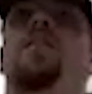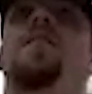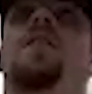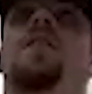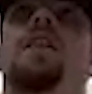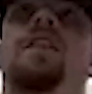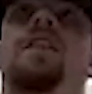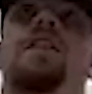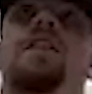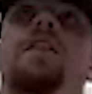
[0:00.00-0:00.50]

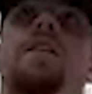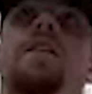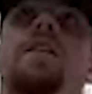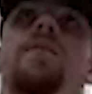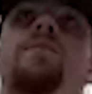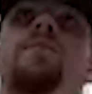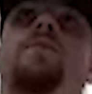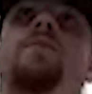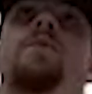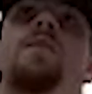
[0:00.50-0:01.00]
And,
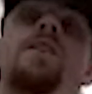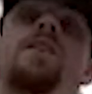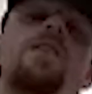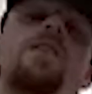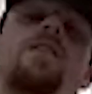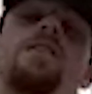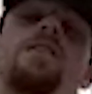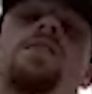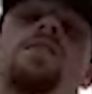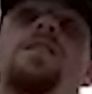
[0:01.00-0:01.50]
you
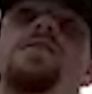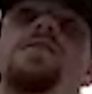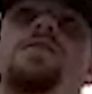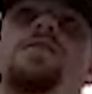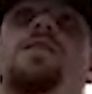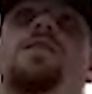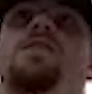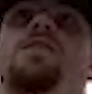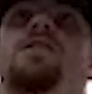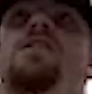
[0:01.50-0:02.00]
know, it's
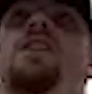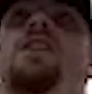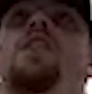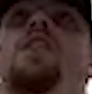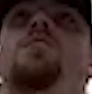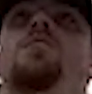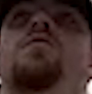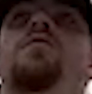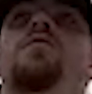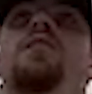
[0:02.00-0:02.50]
a
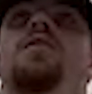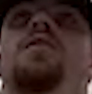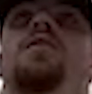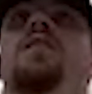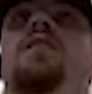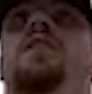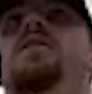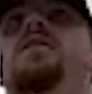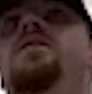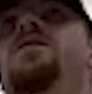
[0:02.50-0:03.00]
terrible
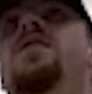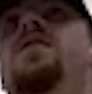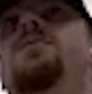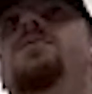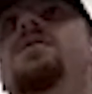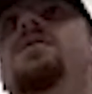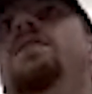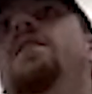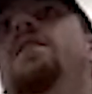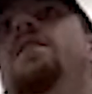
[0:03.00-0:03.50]
feeling, and it's
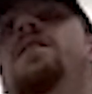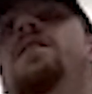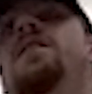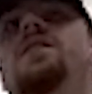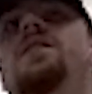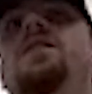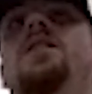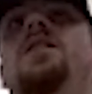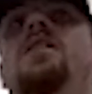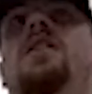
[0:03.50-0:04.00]
something that,
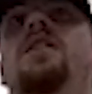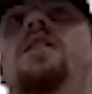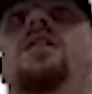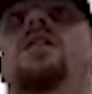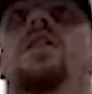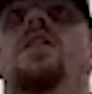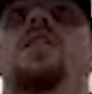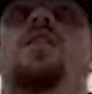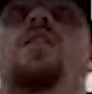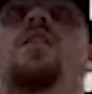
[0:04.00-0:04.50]
you
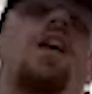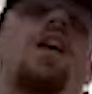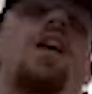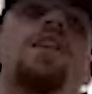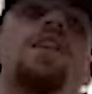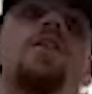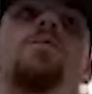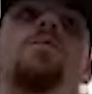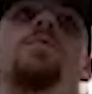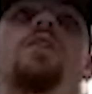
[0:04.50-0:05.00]
know, I
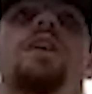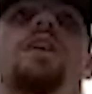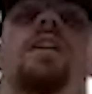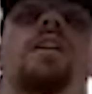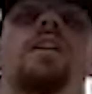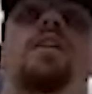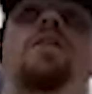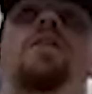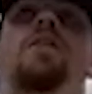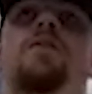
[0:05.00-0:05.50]
don't plan
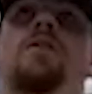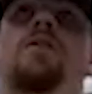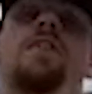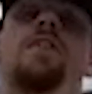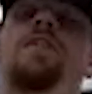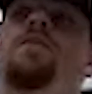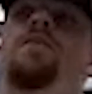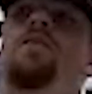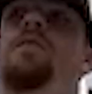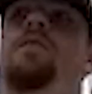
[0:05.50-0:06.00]
on
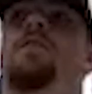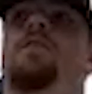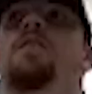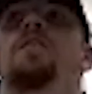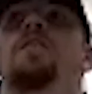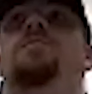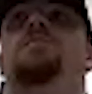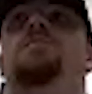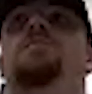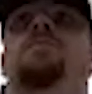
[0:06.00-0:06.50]
doing
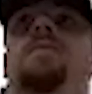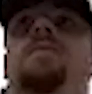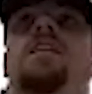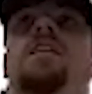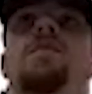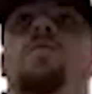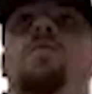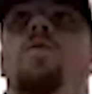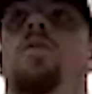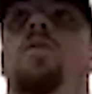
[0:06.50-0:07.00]

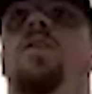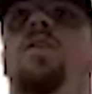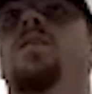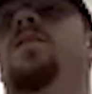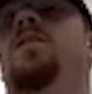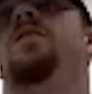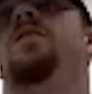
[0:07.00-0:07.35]
anymore,